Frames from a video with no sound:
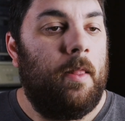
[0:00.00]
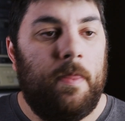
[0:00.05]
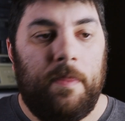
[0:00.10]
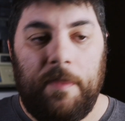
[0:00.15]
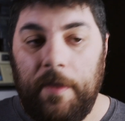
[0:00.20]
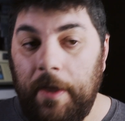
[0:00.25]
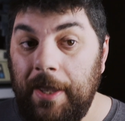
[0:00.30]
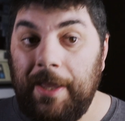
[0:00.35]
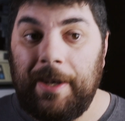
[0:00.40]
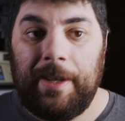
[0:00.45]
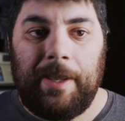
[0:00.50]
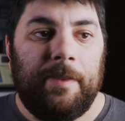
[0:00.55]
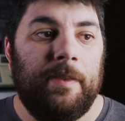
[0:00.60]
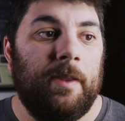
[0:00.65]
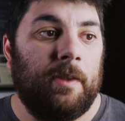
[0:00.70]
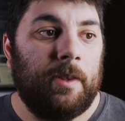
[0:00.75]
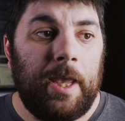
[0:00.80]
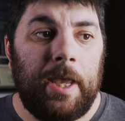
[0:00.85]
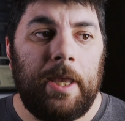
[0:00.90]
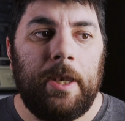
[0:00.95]
Then in the
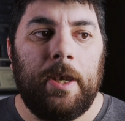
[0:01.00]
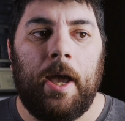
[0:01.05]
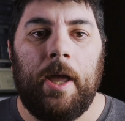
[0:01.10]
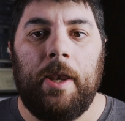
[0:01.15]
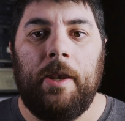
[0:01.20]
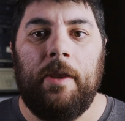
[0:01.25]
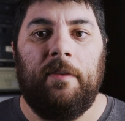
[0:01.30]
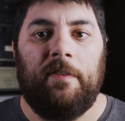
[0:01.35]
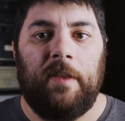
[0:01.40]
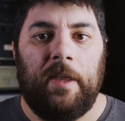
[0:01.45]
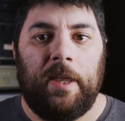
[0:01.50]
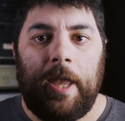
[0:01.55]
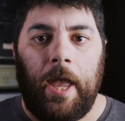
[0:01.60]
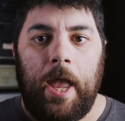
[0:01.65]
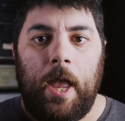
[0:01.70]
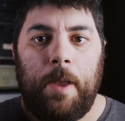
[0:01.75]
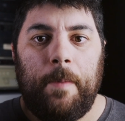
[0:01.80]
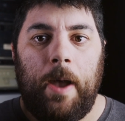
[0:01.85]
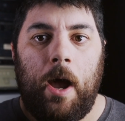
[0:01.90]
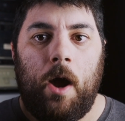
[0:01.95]
late 90s they
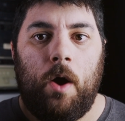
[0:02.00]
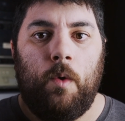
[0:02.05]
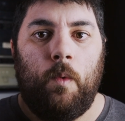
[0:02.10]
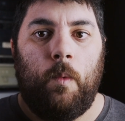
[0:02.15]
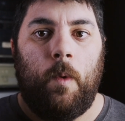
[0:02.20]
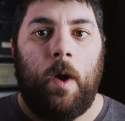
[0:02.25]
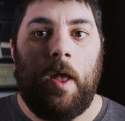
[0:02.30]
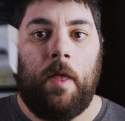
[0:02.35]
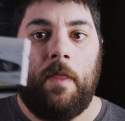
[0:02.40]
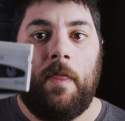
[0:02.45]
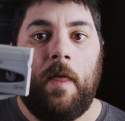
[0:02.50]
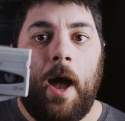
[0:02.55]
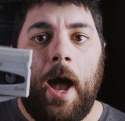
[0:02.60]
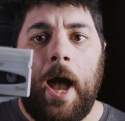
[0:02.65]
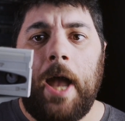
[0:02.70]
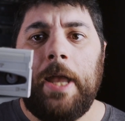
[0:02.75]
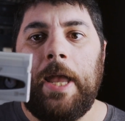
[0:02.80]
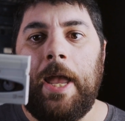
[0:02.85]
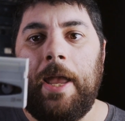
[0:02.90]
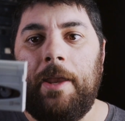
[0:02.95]
came out with
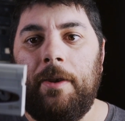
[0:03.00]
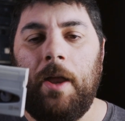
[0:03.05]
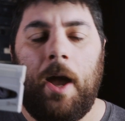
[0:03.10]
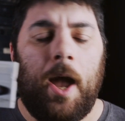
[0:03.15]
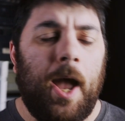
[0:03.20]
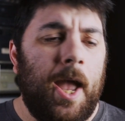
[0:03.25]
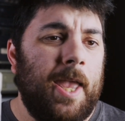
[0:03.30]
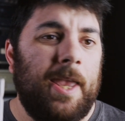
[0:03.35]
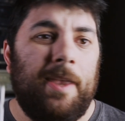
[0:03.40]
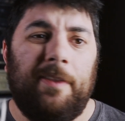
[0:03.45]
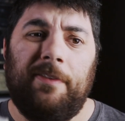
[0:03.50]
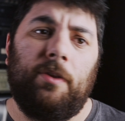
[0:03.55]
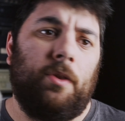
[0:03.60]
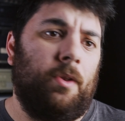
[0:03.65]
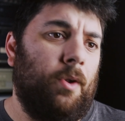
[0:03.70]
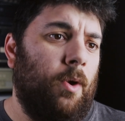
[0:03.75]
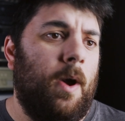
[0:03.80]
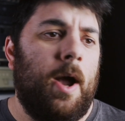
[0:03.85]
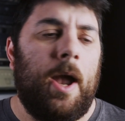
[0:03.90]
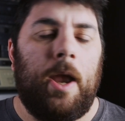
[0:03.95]
HI8. HI8 is a
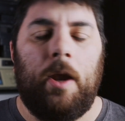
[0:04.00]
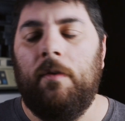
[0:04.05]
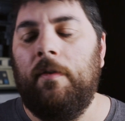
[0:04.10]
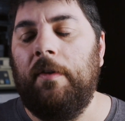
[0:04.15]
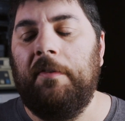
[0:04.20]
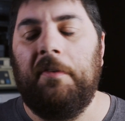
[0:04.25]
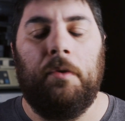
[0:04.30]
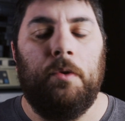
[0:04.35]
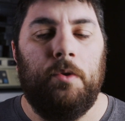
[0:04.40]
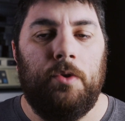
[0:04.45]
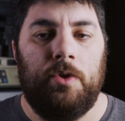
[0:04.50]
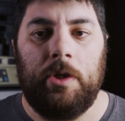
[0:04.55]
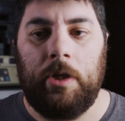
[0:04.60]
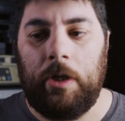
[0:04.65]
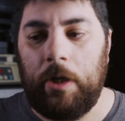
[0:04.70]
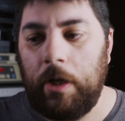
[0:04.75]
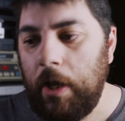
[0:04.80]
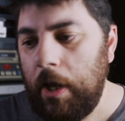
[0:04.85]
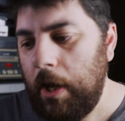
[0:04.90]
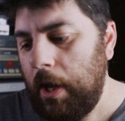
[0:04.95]
little higher
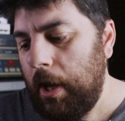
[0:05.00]
resolution